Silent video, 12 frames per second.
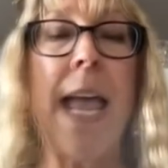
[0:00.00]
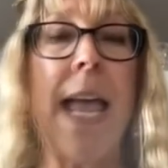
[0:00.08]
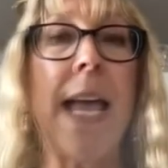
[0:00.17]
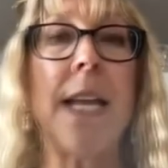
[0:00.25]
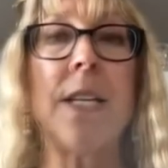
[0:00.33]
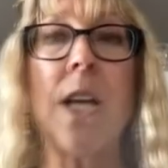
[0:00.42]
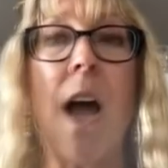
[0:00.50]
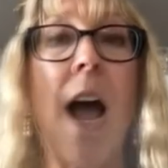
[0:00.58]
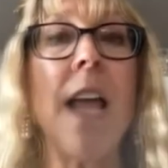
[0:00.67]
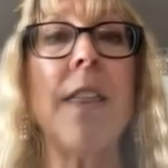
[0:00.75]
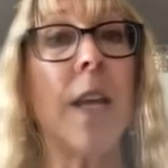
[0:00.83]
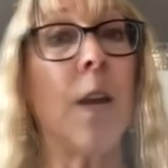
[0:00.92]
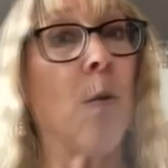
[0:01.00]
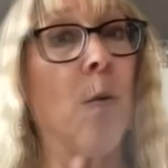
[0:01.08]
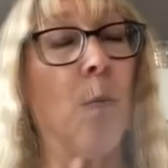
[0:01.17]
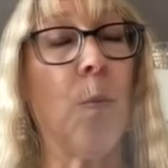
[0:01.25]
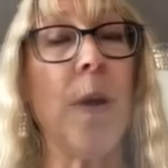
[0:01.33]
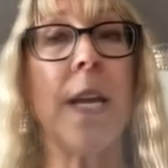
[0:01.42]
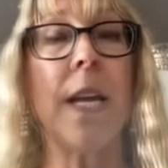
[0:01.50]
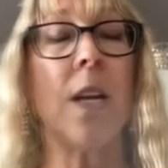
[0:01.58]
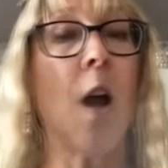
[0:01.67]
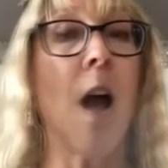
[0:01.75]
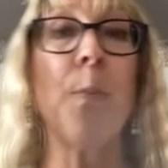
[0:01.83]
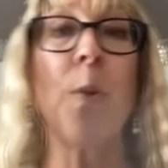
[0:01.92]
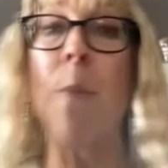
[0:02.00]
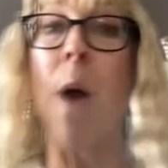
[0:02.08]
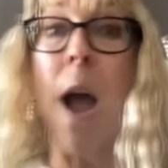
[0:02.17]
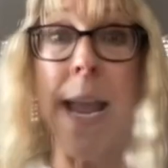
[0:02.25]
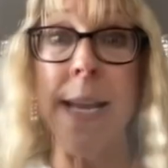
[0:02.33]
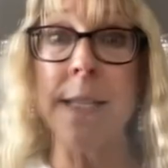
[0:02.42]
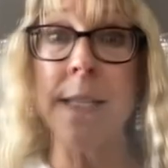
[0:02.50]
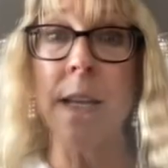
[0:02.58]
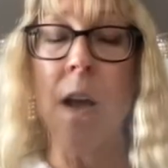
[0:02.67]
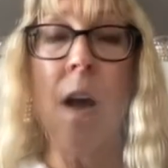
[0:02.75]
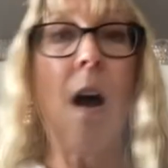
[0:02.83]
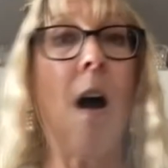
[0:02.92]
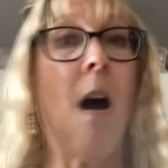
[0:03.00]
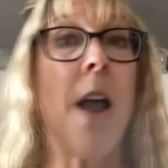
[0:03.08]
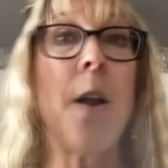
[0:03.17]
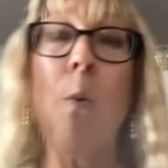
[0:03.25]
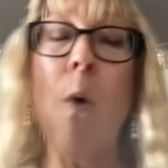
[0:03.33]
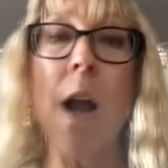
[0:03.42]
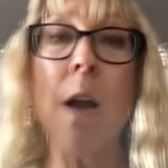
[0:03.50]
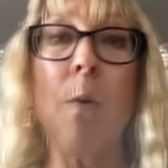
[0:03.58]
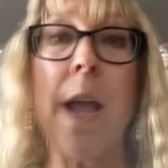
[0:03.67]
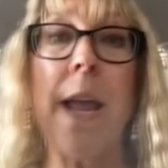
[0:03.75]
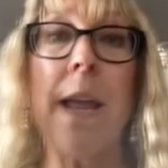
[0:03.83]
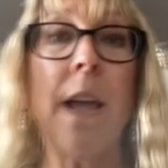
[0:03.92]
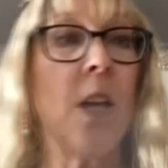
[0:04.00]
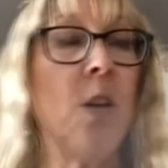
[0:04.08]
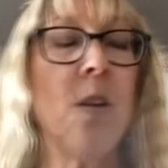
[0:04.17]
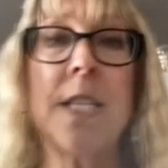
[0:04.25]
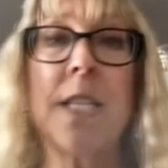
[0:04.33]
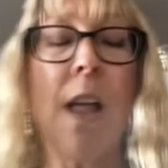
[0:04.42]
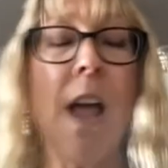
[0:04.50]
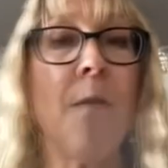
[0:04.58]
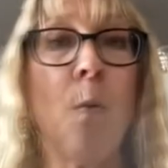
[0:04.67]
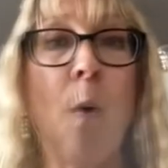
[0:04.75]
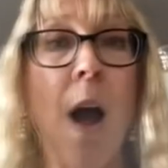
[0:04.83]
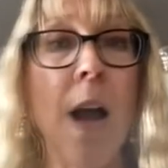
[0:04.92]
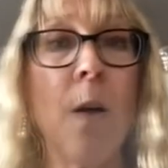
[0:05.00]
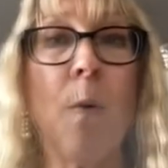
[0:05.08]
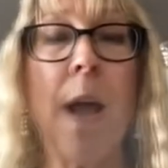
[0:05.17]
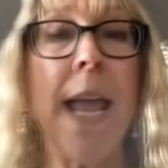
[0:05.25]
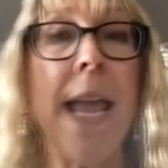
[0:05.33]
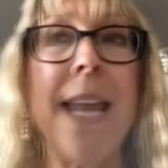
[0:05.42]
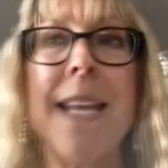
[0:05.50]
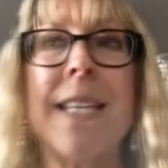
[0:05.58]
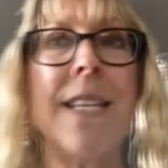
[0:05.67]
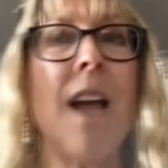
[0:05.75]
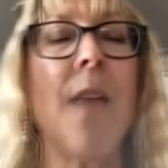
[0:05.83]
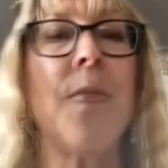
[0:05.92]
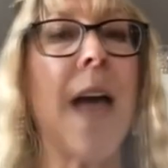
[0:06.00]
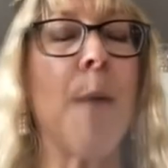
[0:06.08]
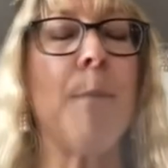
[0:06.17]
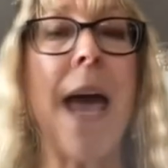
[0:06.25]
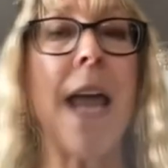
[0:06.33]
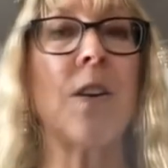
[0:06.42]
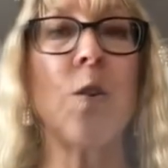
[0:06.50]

and I think we can compromise on a walkway. You can still have a walkway, and it's not that bad of